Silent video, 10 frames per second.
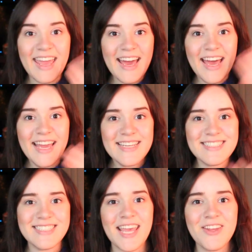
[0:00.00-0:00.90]
Hey
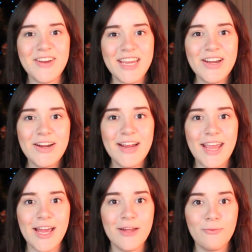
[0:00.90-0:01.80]
guys, Taylor here,
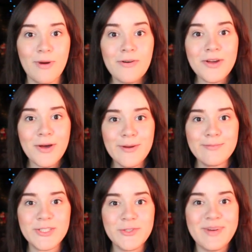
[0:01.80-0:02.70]
and
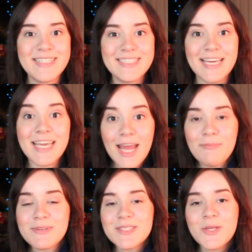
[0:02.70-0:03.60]
welcome to my second
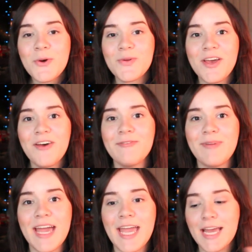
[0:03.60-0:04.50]
episode of
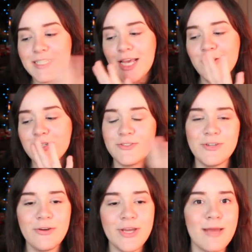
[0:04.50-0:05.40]
my Taylor's
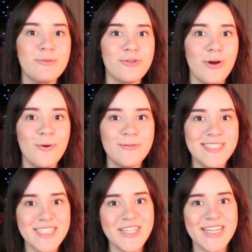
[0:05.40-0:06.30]
Video Game Trove
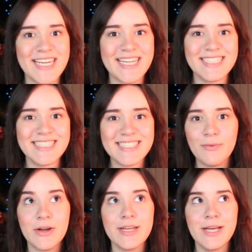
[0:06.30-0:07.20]
series,
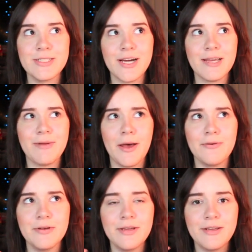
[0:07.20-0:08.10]
wherein I talk
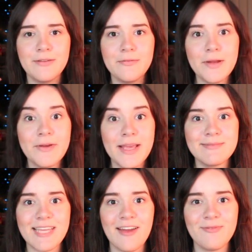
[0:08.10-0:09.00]
about video
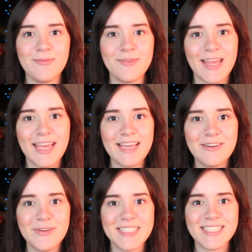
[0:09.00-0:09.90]
games that I've been
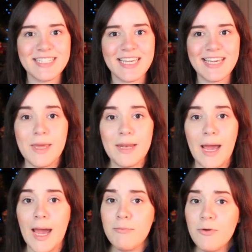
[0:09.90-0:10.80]
playing recently. And
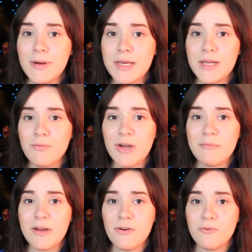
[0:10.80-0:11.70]
I'm already gonna
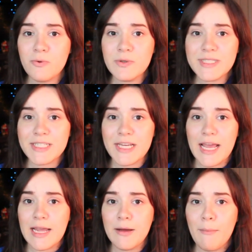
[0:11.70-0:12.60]
break my own rules
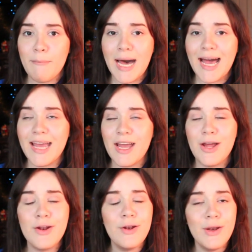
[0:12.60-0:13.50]
today by
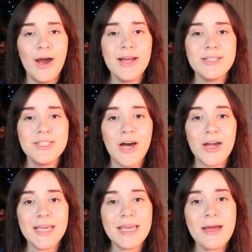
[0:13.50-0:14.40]
not
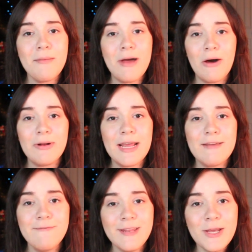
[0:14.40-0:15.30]
talking about
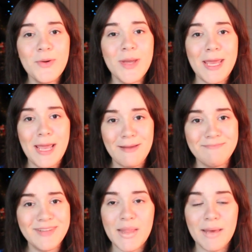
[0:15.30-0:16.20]
a video
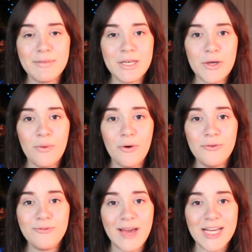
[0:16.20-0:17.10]
game. I'm gonna go
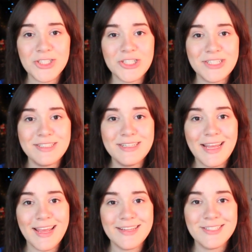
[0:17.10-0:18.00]

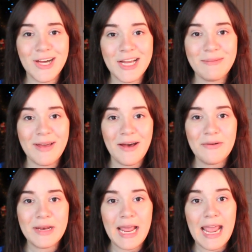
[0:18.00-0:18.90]
old-fashioned and talk
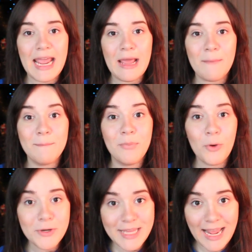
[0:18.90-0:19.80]
about a
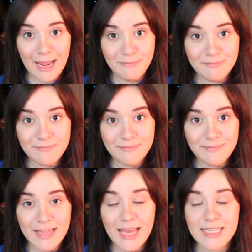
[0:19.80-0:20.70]
board game
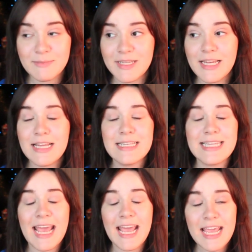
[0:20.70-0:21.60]
that has been
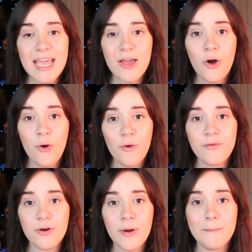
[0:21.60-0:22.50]
taking
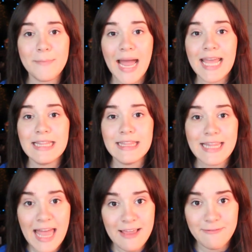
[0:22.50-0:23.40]
over my
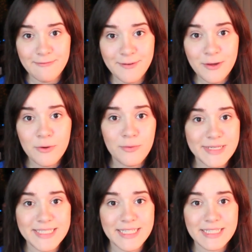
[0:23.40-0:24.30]
life
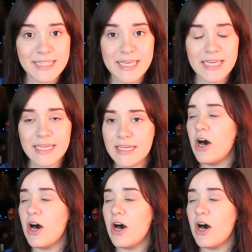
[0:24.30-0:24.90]
recently.